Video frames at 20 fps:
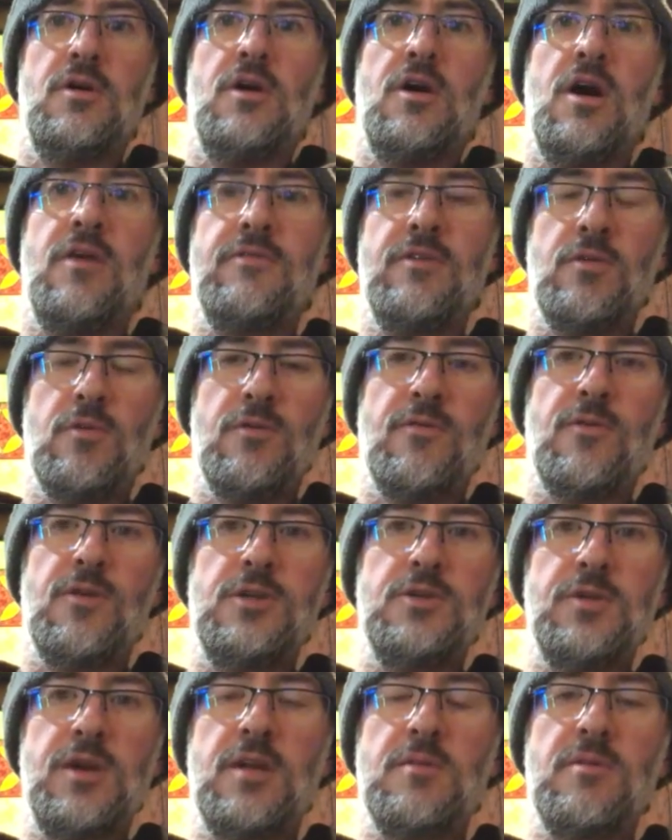of your
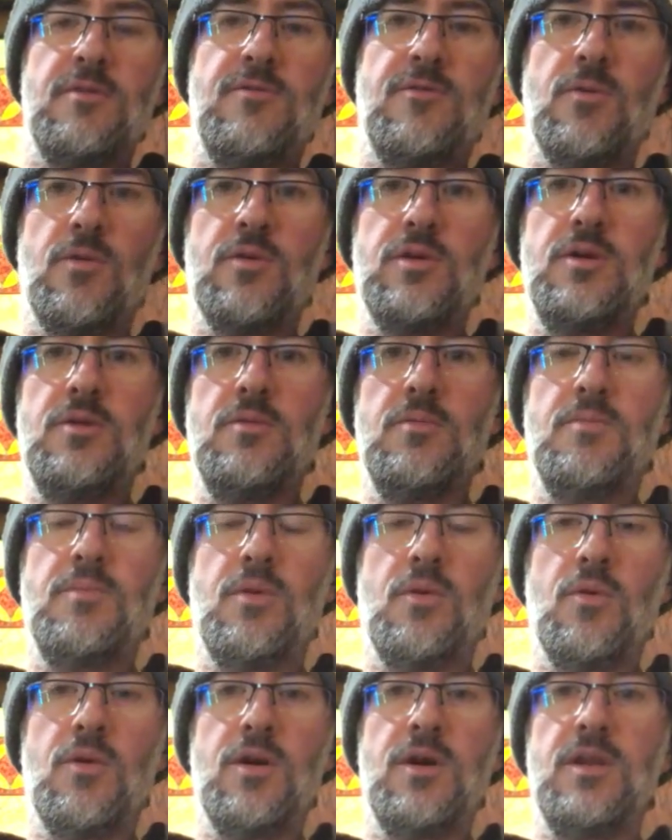refrigerator before you
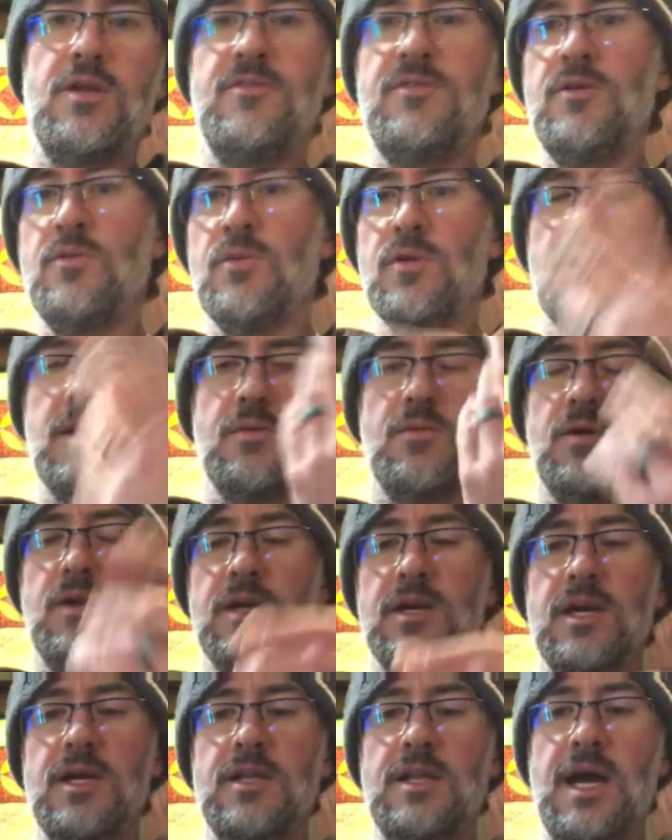pour it if you really want
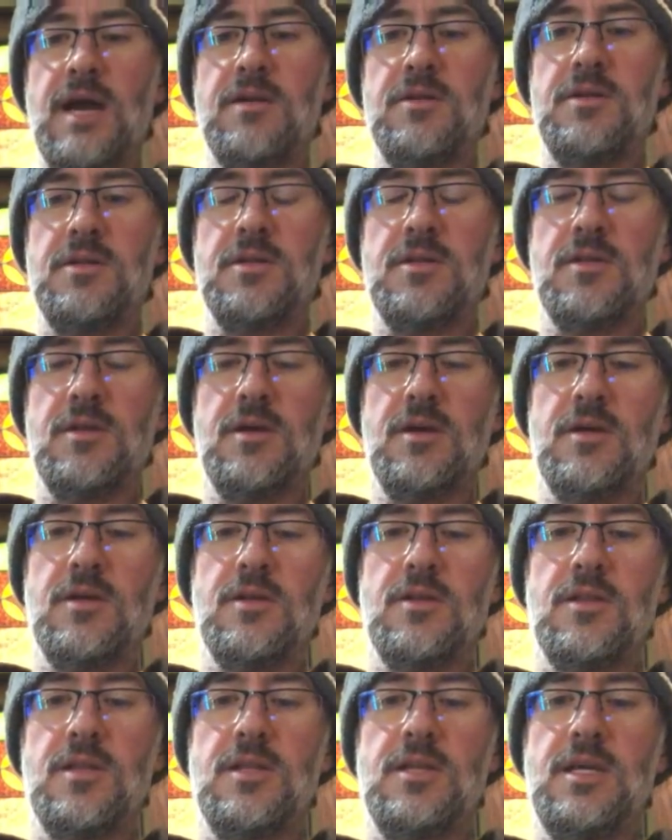to get down into
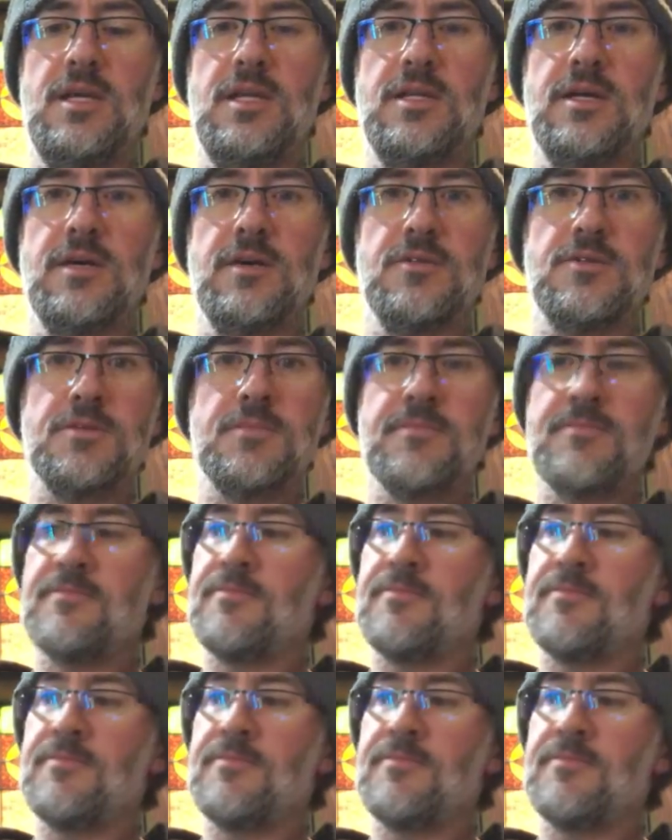the details.